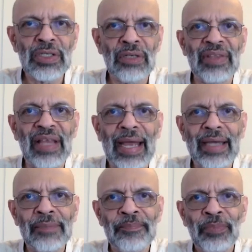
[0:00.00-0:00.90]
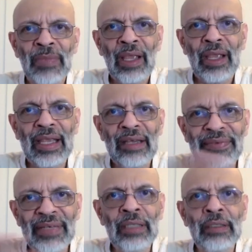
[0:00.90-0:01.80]
of that,
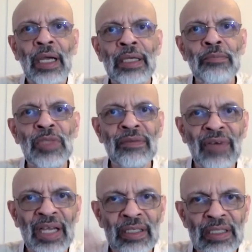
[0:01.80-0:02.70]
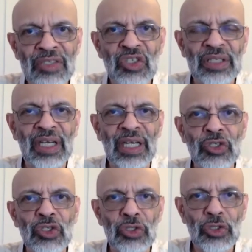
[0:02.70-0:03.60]
every time the virus
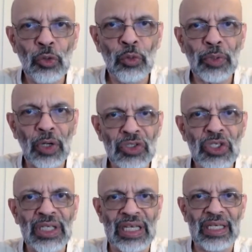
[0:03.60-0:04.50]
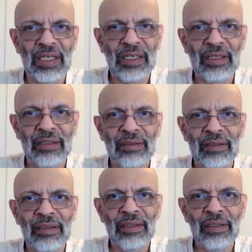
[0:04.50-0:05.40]
generates new progeny,
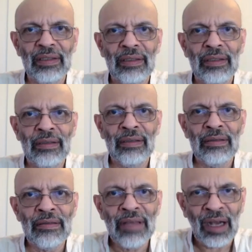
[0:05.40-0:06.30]
there